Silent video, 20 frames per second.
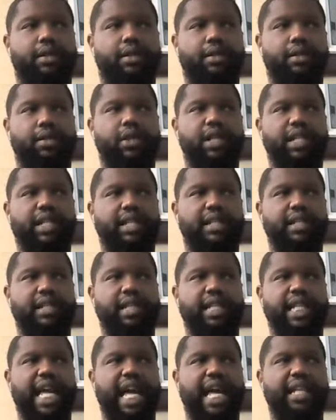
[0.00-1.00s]
So it's
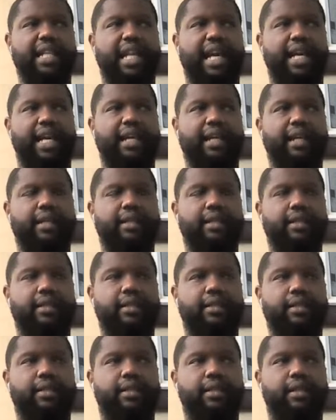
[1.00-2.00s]
not like
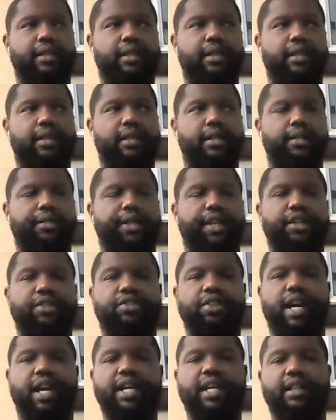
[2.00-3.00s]
they're
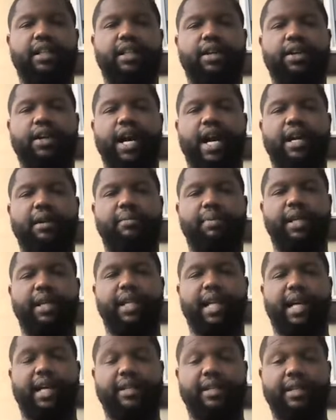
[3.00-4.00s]
trying to learn how to
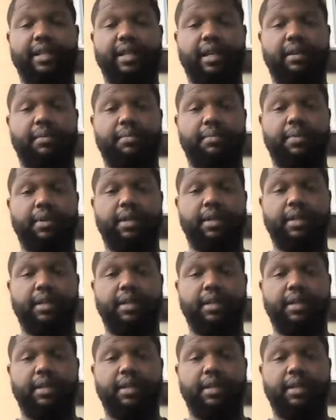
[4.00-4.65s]
play like a team.